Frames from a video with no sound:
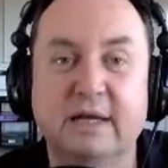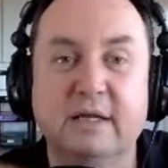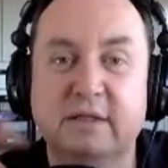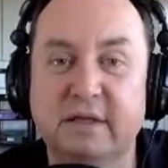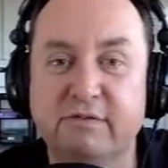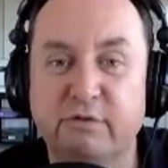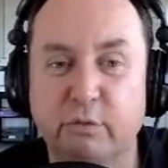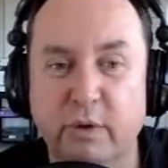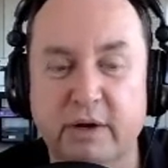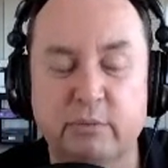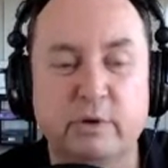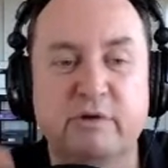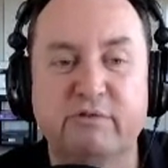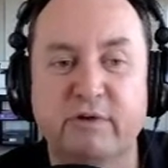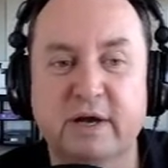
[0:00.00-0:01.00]
it a different way,
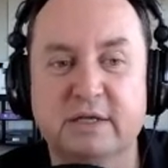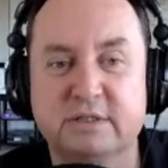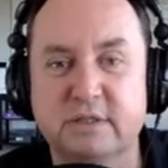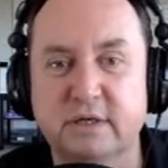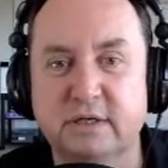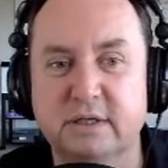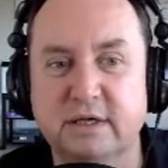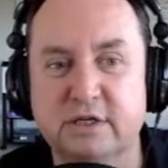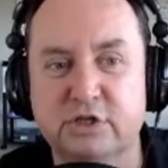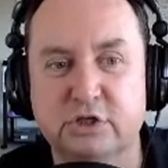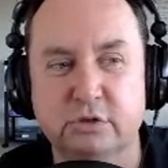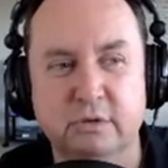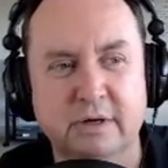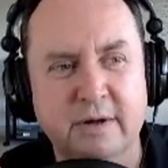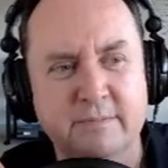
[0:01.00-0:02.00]
rephrase the, the
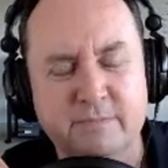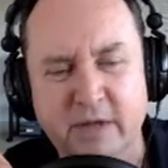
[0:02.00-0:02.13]
issue.